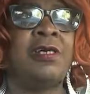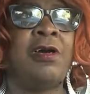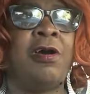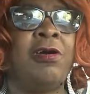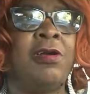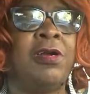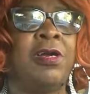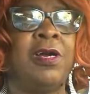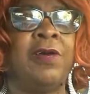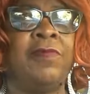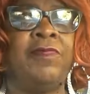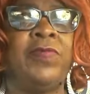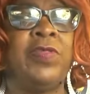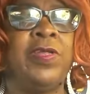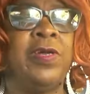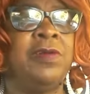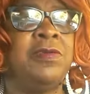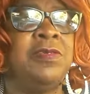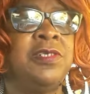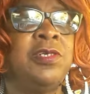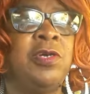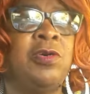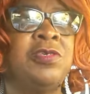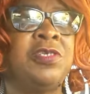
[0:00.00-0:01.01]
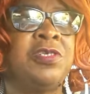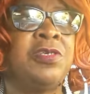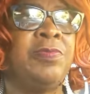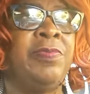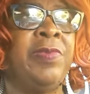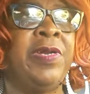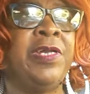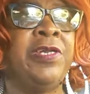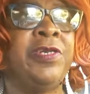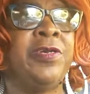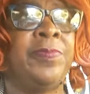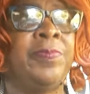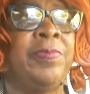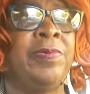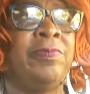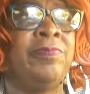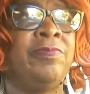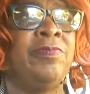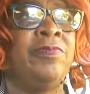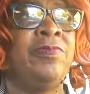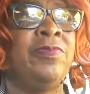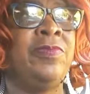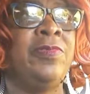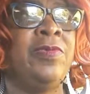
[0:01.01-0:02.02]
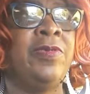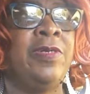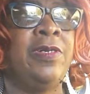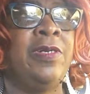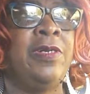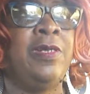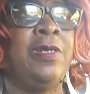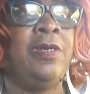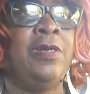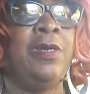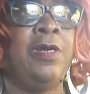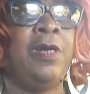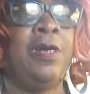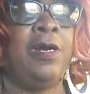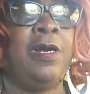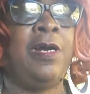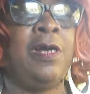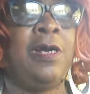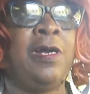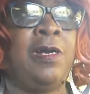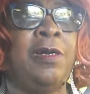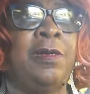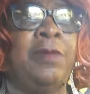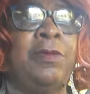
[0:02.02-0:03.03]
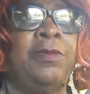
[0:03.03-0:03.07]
talk of the social media, uh,